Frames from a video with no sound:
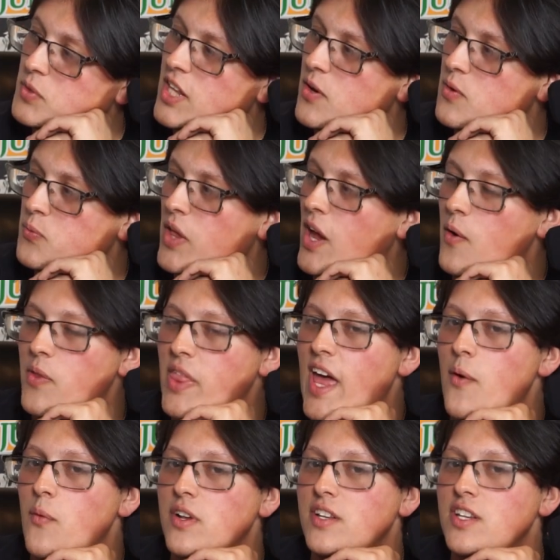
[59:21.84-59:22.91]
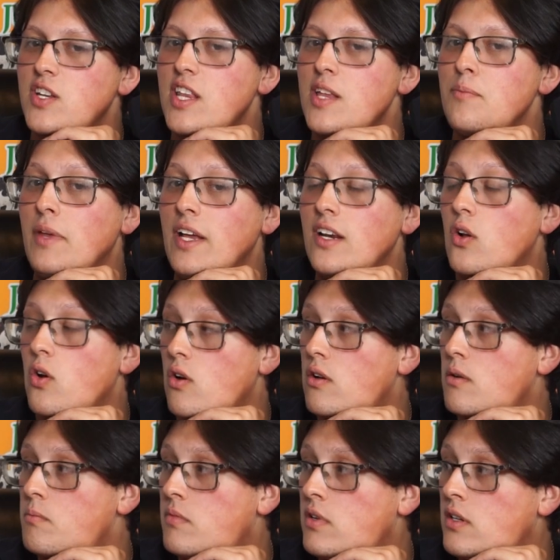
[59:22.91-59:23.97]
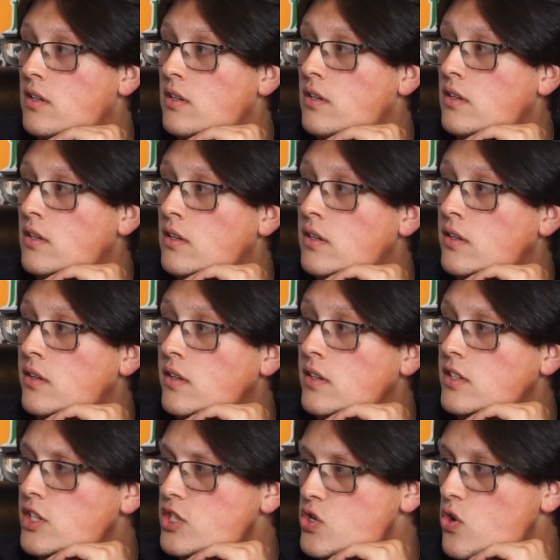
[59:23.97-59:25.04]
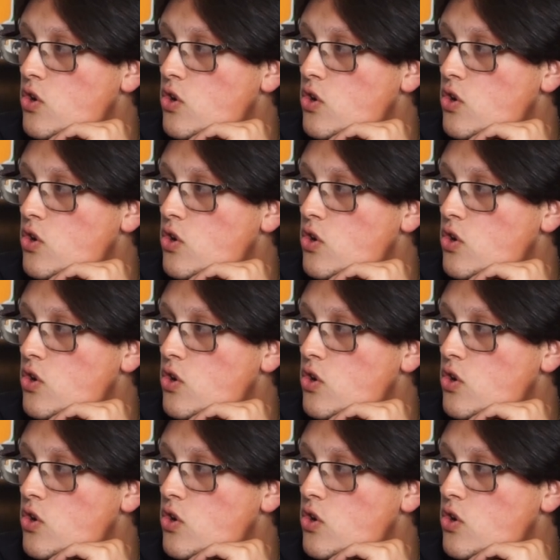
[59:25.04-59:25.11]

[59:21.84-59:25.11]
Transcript: that you didn't mean to hurt him. Did you hurt